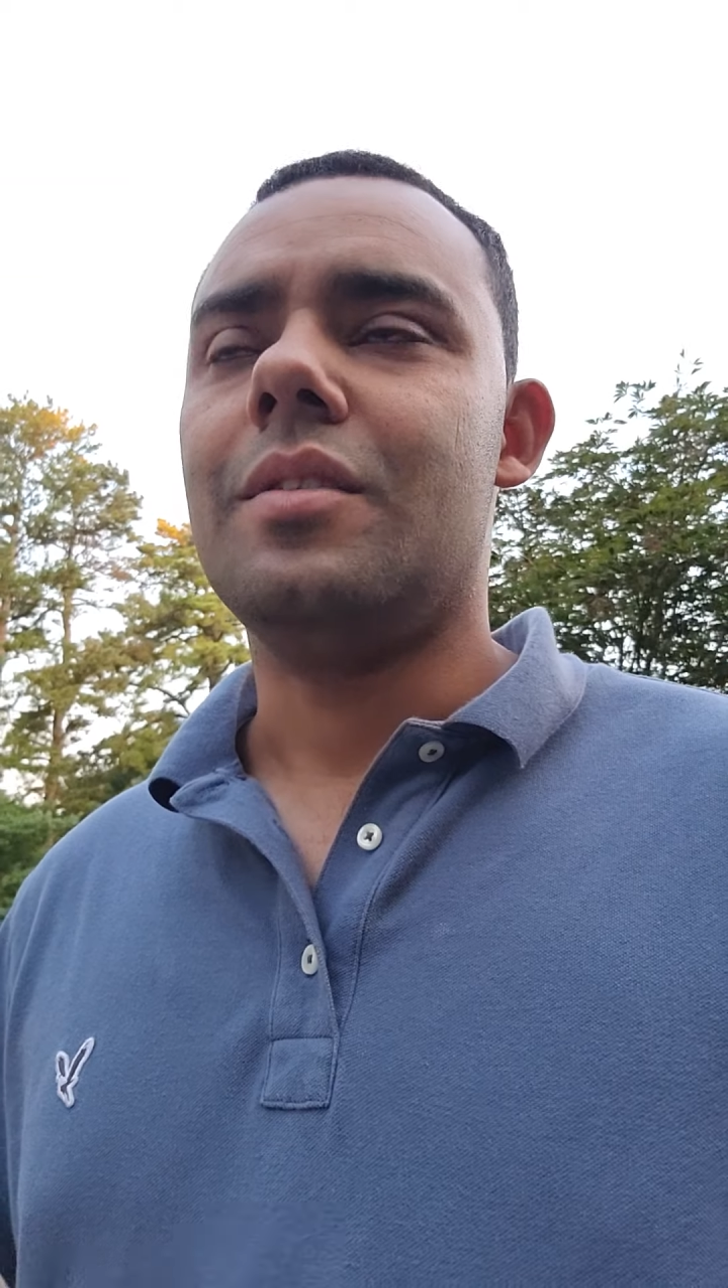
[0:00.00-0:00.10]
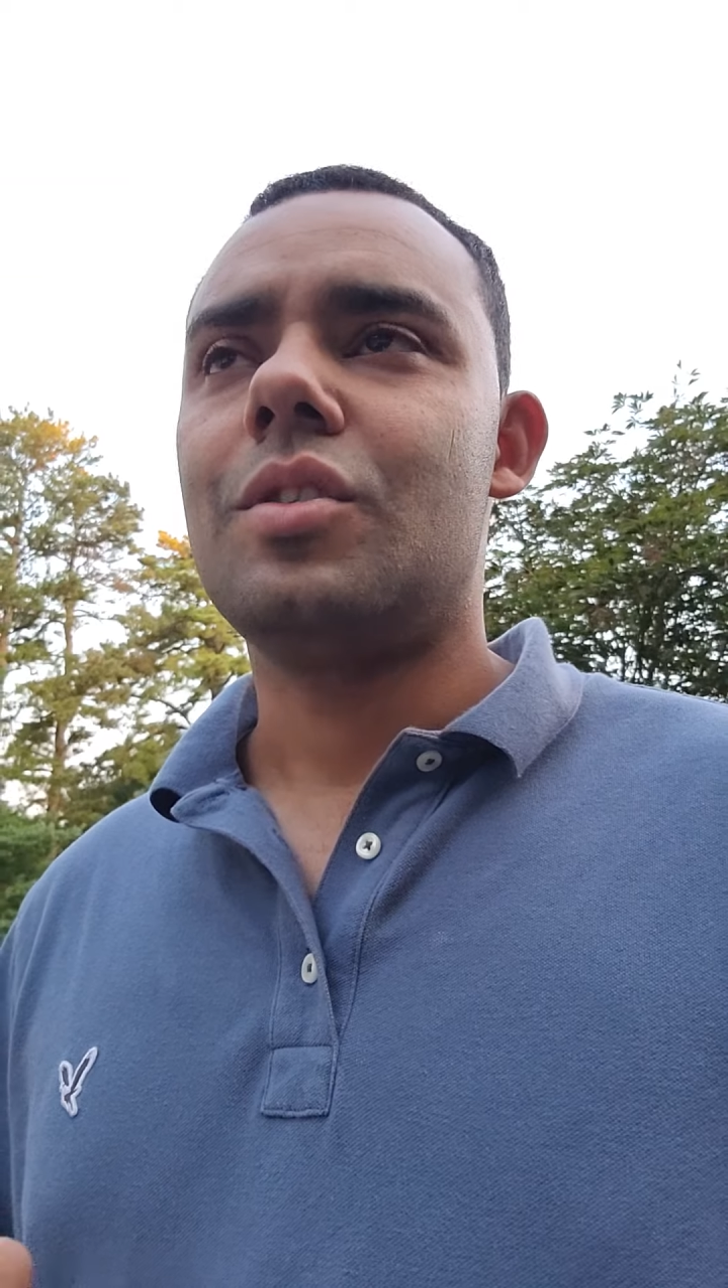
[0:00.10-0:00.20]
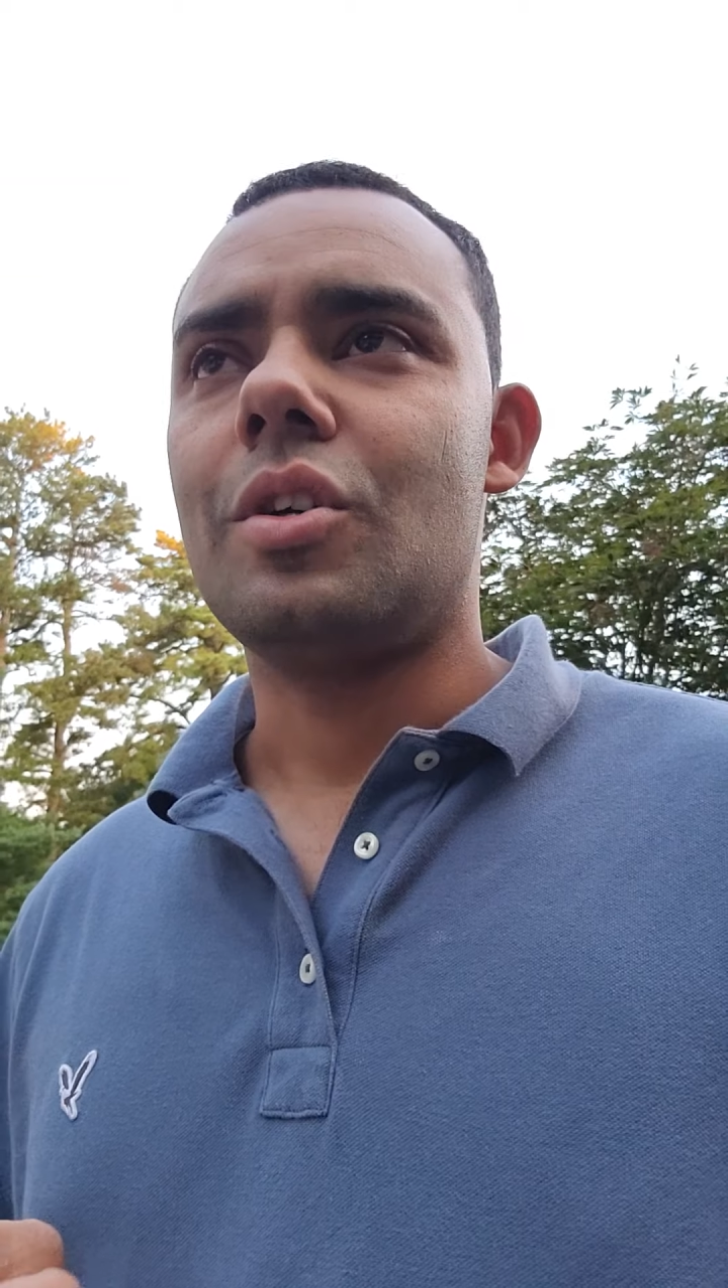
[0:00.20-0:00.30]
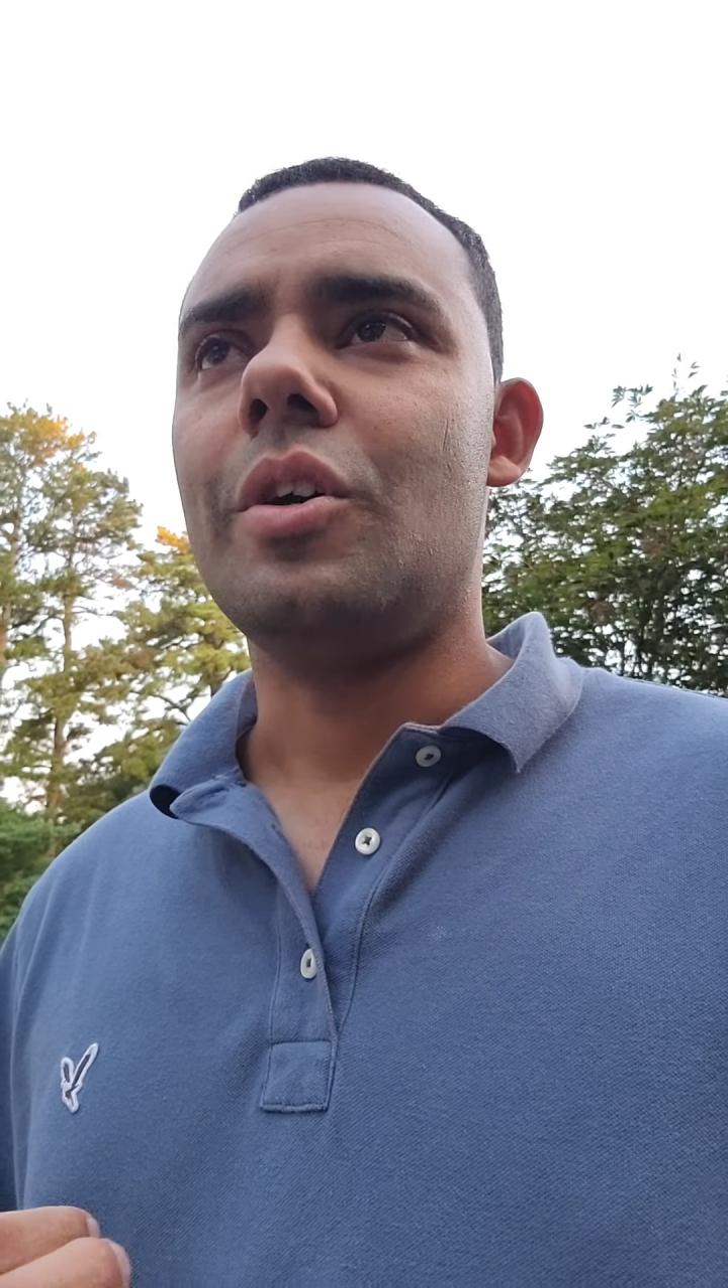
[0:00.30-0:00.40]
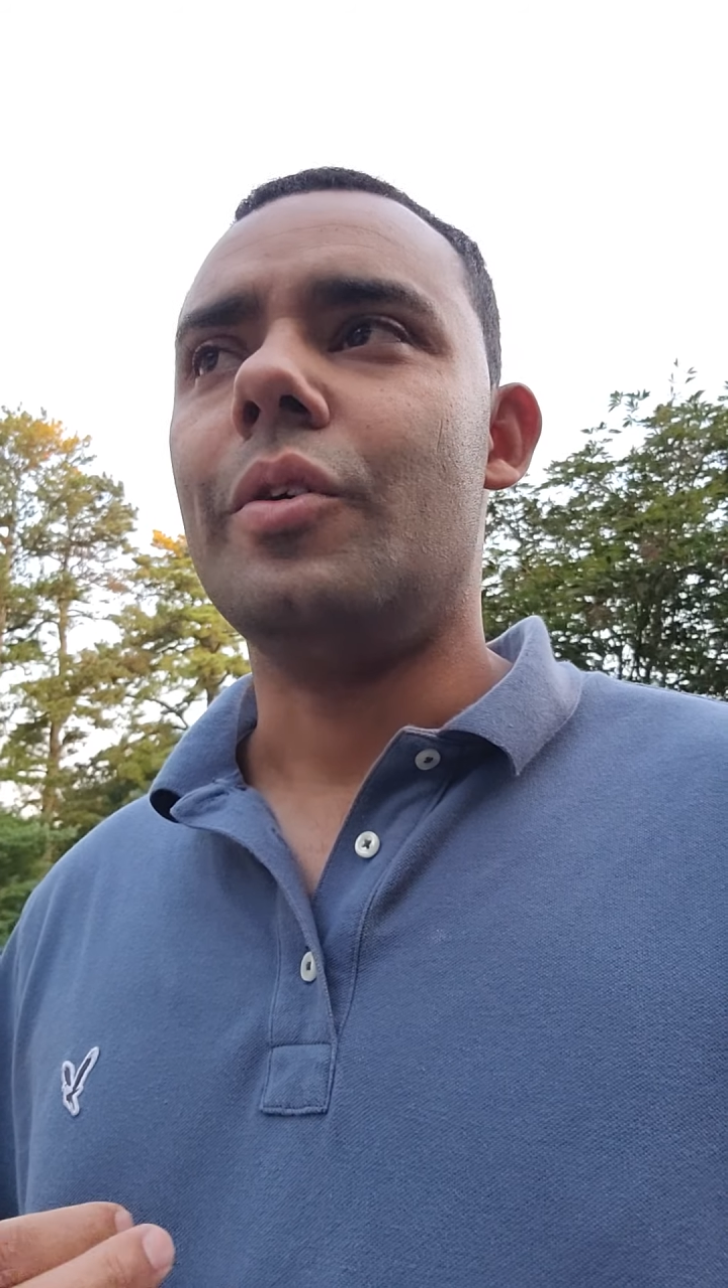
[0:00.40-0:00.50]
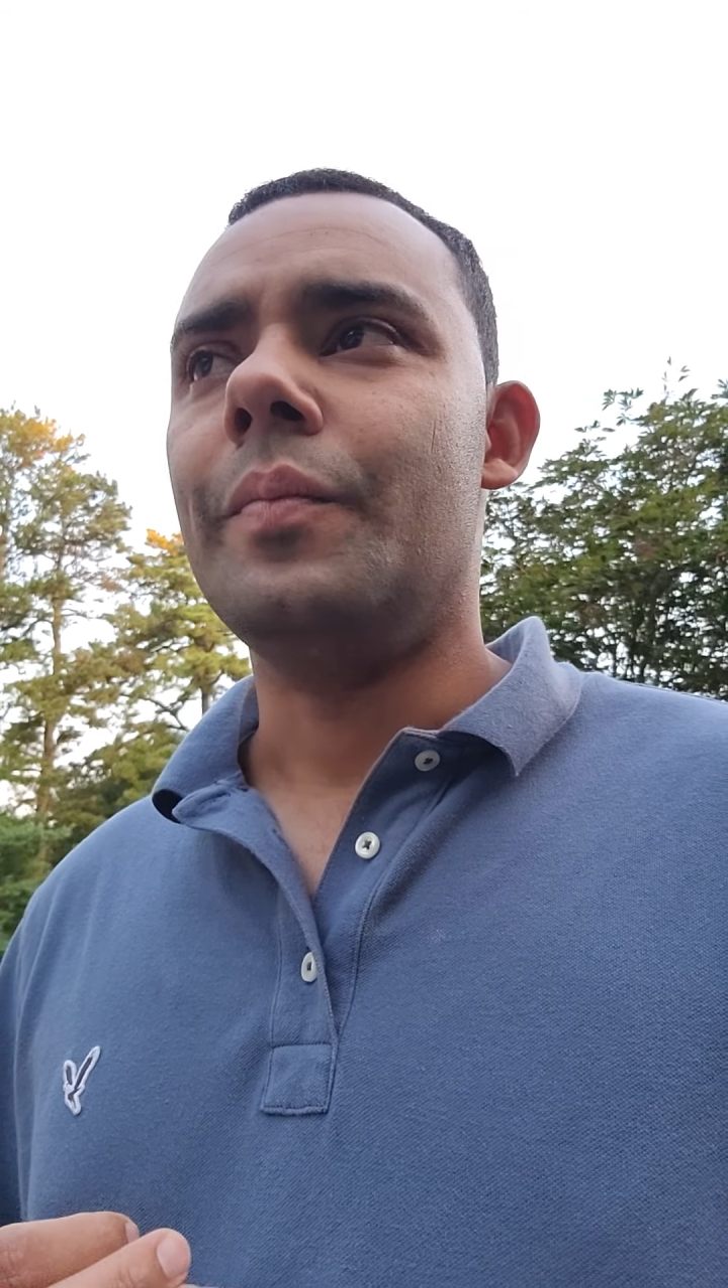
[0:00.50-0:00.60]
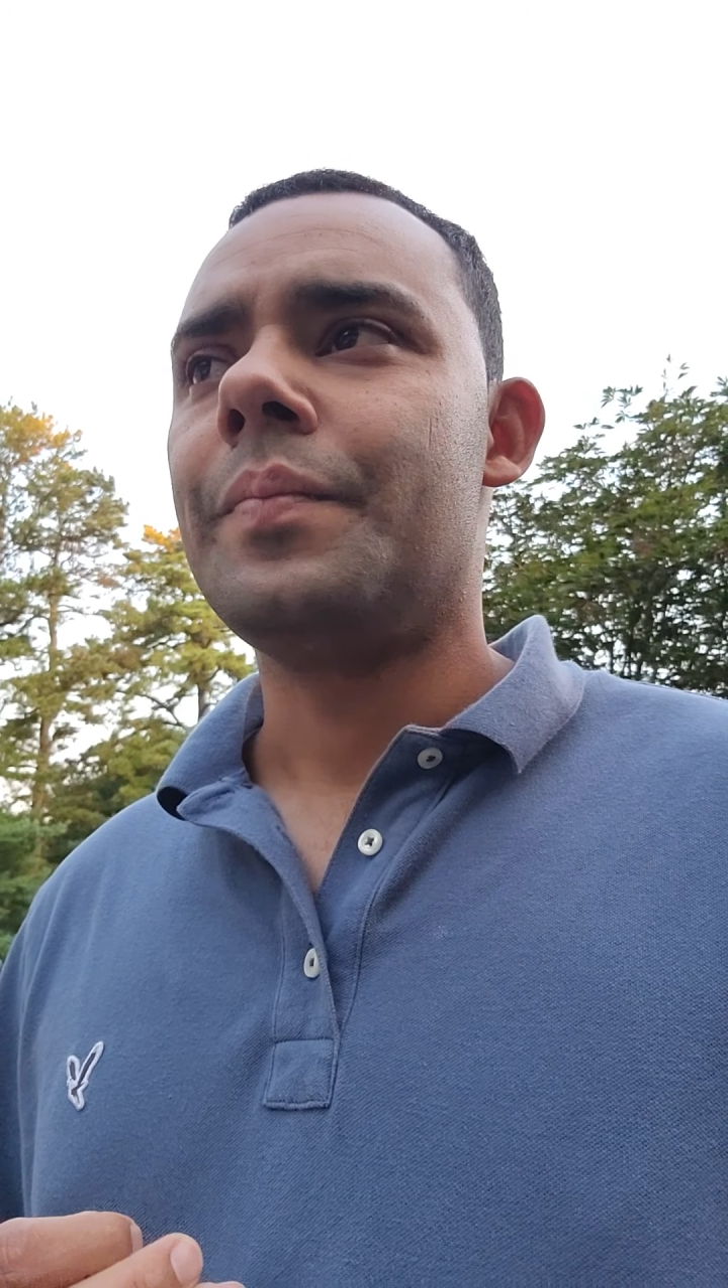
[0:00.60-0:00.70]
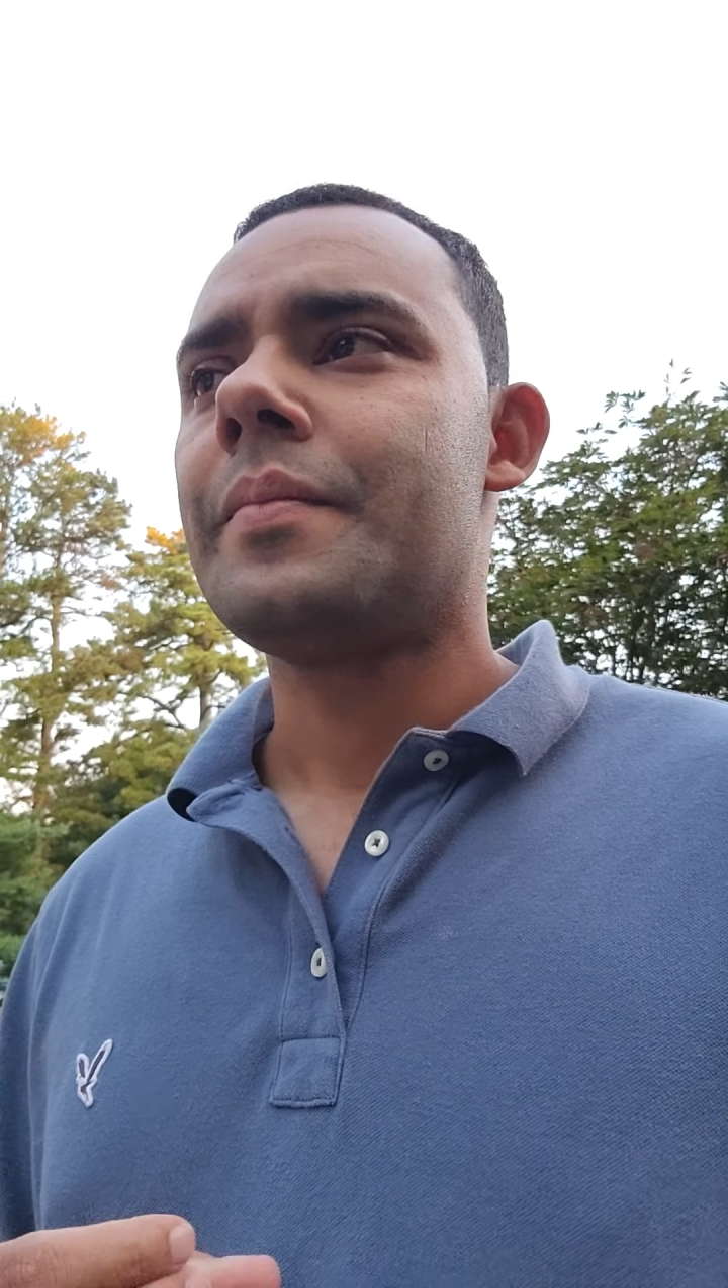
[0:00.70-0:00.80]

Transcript: So